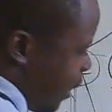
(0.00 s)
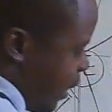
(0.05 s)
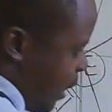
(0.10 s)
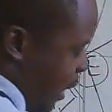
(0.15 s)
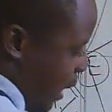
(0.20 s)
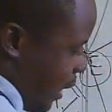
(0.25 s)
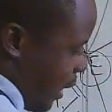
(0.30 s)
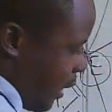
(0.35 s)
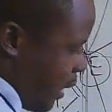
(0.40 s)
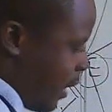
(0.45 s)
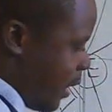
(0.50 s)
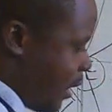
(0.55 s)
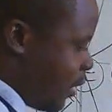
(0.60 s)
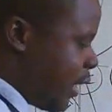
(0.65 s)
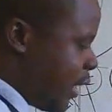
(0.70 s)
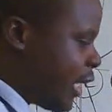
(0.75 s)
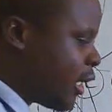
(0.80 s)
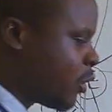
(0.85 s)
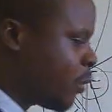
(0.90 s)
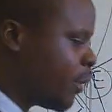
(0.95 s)
here,
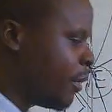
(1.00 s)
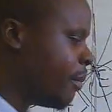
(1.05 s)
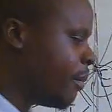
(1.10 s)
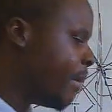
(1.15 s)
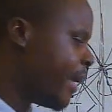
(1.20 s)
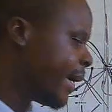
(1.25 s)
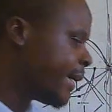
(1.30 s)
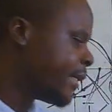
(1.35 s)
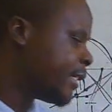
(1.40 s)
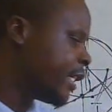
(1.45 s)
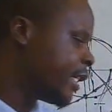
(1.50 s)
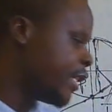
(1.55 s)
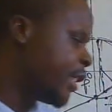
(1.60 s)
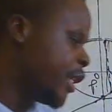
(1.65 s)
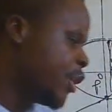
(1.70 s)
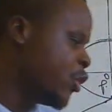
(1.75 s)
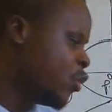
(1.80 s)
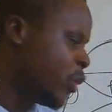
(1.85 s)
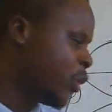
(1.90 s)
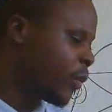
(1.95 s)
that we made, the
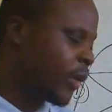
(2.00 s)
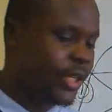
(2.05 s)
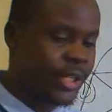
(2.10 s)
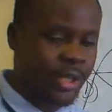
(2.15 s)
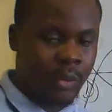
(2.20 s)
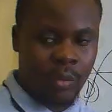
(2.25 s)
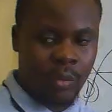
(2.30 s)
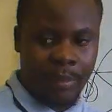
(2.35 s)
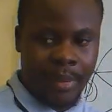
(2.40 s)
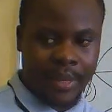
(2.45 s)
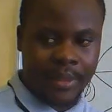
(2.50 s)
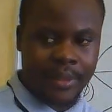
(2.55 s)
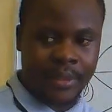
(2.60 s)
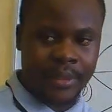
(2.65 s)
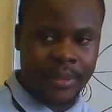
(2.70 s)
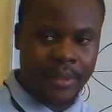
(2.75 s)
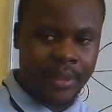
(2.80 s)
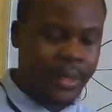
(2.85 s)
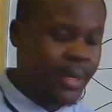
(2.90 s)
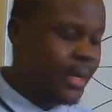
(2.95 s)
new equation we made.
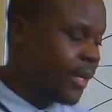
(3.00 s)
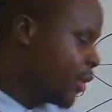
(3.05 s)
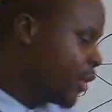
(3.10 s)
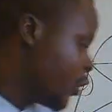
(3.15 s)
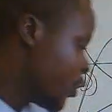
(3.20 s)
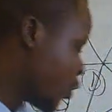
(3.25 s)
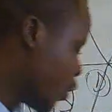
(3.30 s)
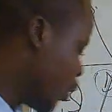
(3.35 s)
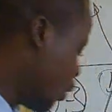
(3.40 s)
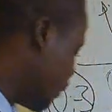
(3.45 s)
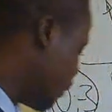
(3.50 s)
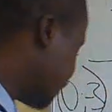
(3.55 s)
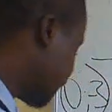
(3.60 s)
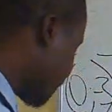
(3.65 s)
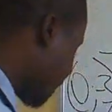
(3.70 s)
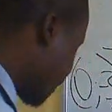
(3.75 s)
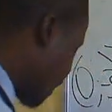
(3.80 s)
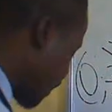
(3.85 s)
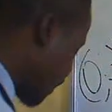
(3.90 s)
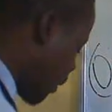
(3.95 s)

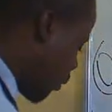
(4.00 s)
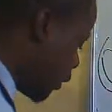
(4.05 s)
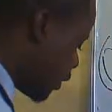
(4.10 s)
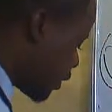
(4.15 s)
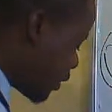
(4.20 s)
So, which